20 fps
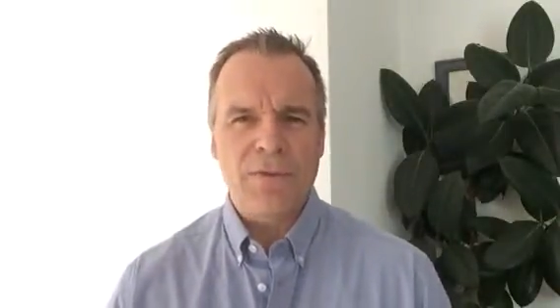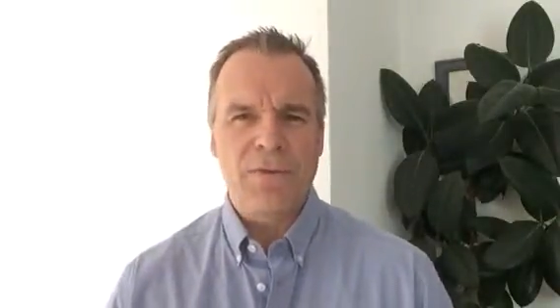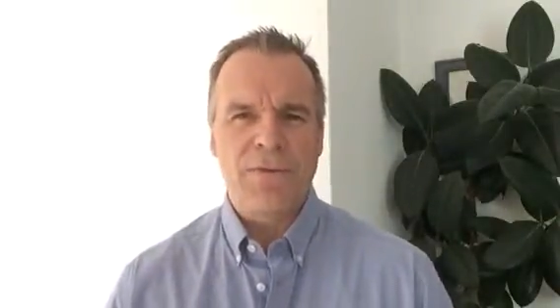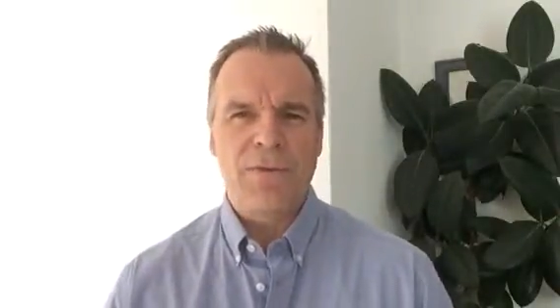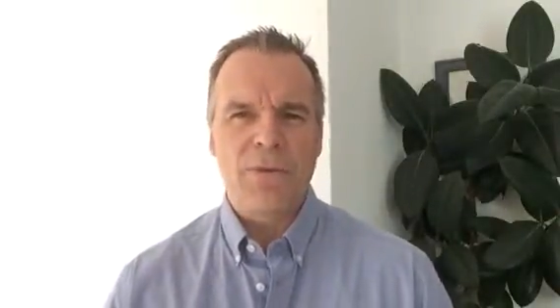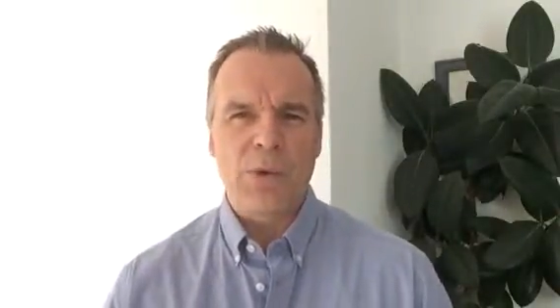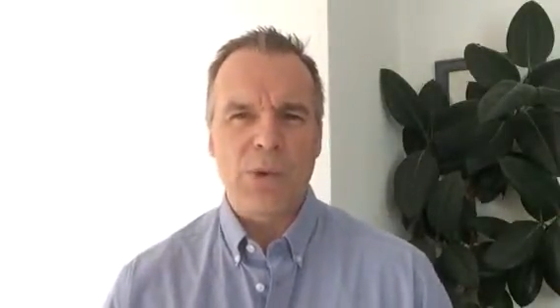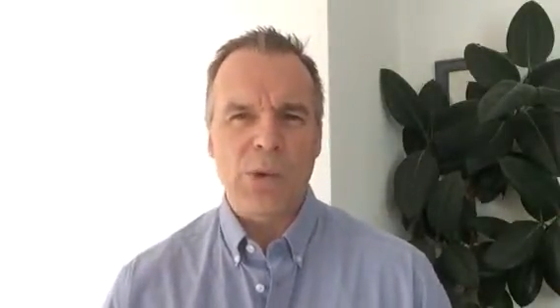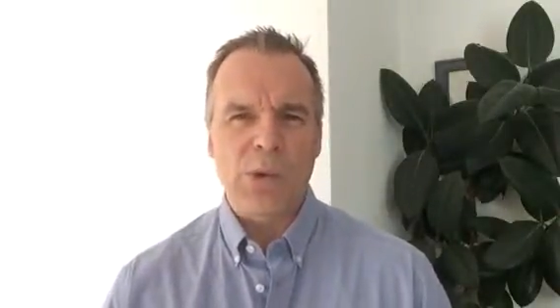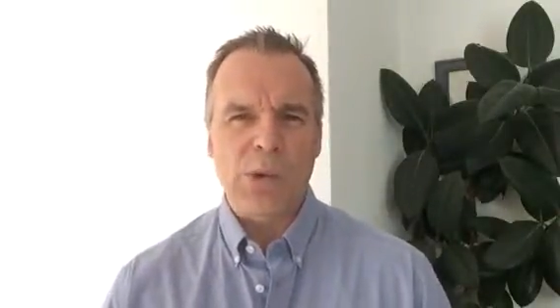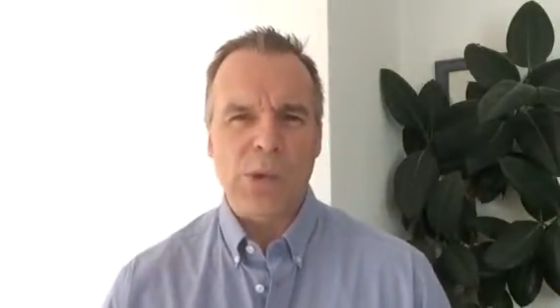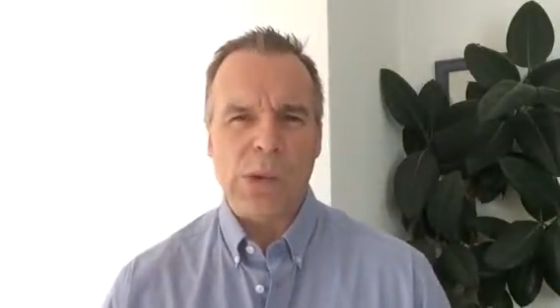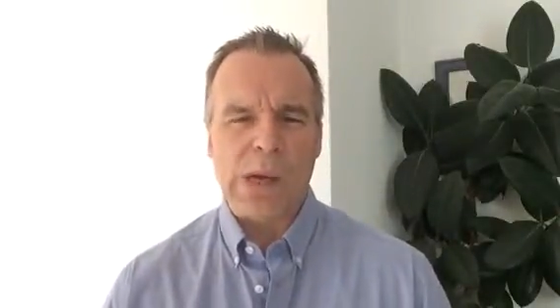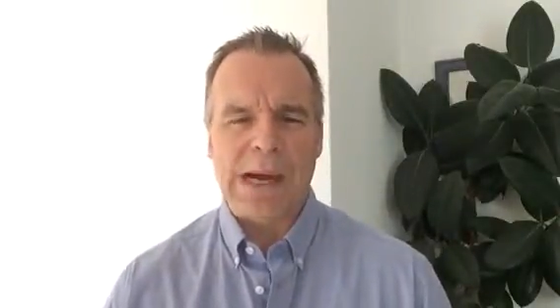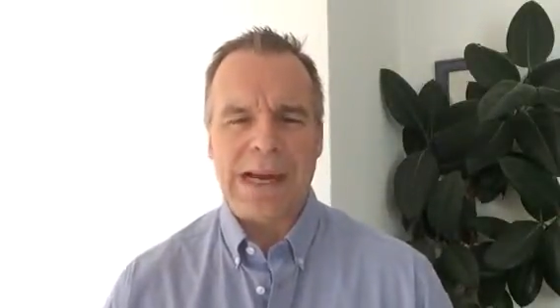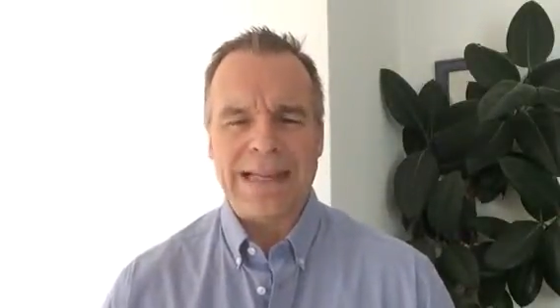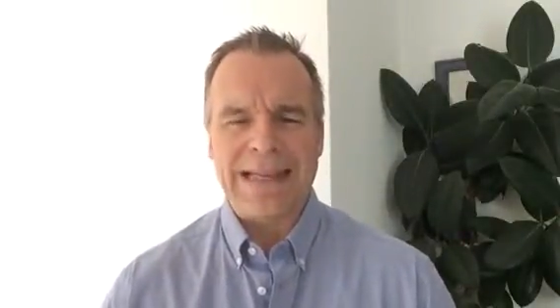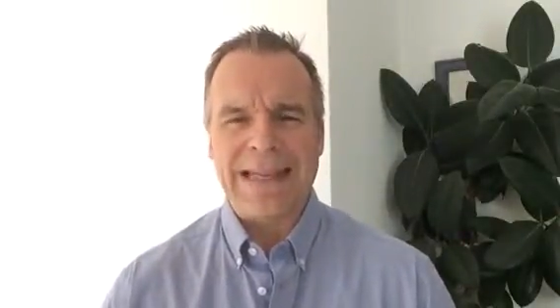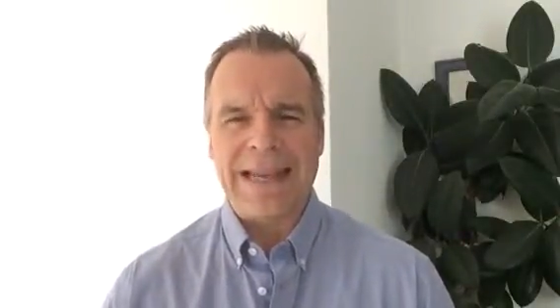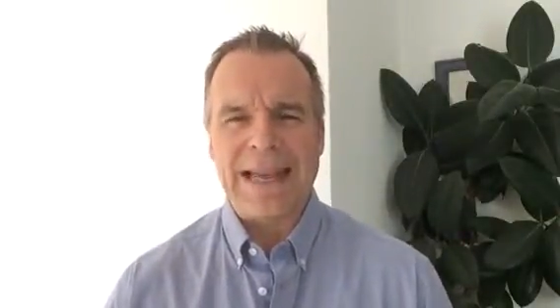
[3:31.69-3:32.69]

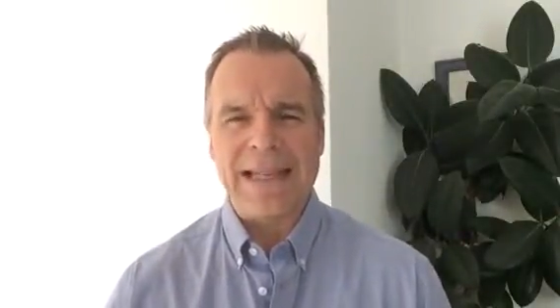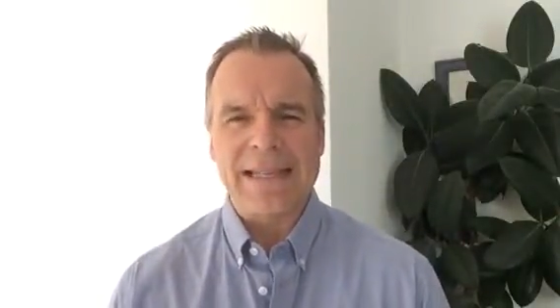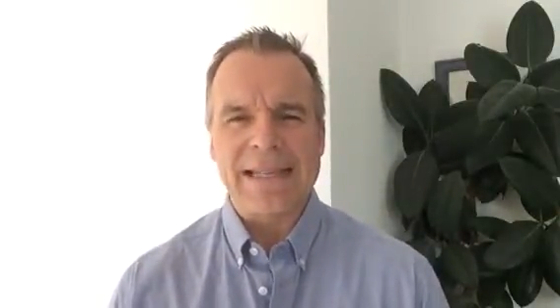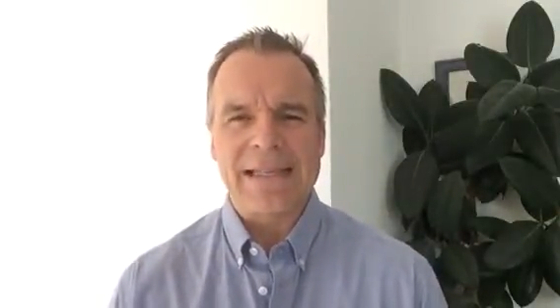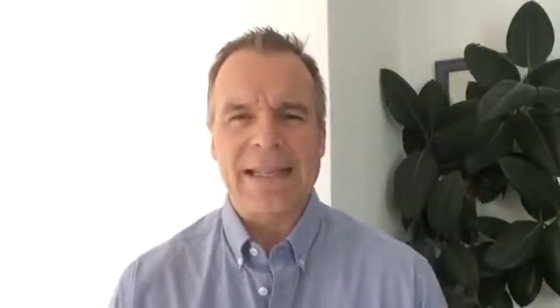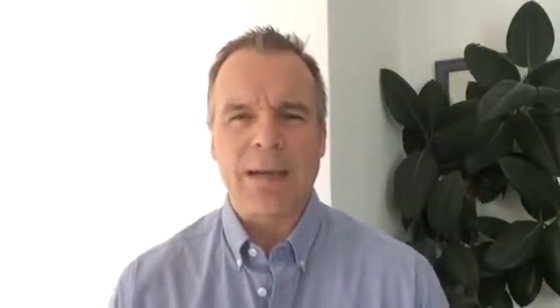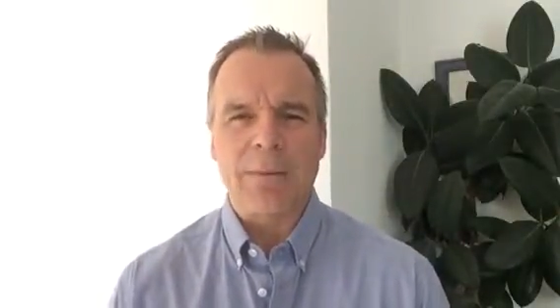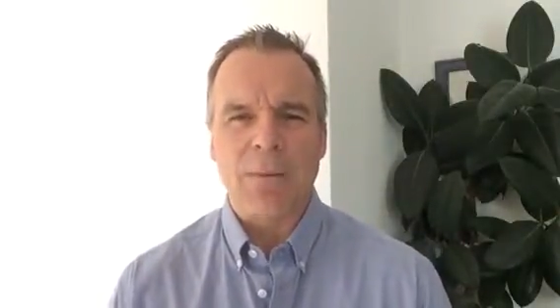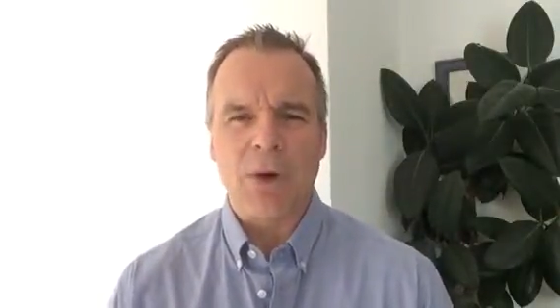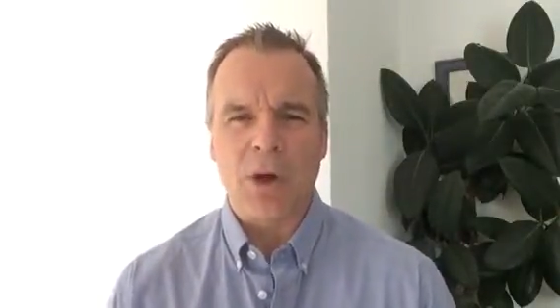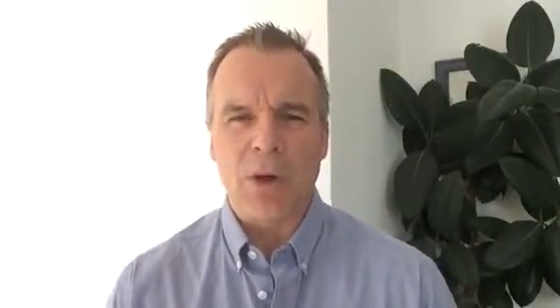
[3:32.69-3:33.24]
for and get some